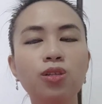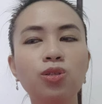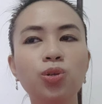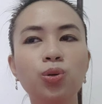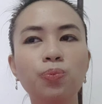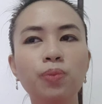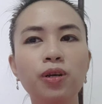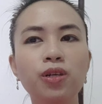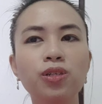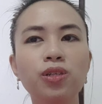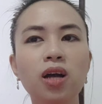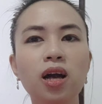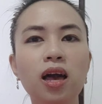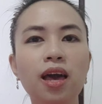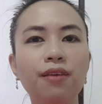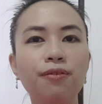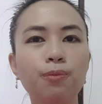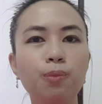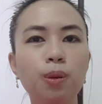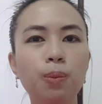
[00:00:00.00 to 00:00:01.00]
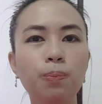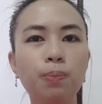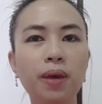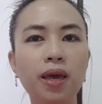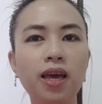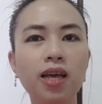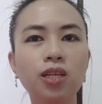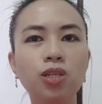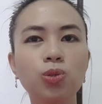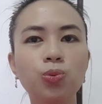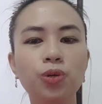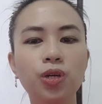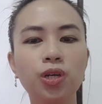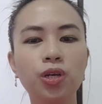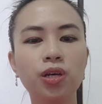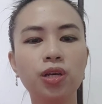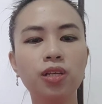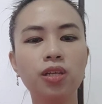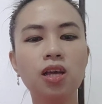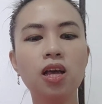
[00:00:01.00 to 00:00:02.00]
So, meron siyang FB page where you
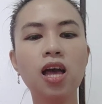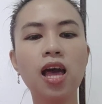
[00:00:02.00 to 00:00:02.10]
can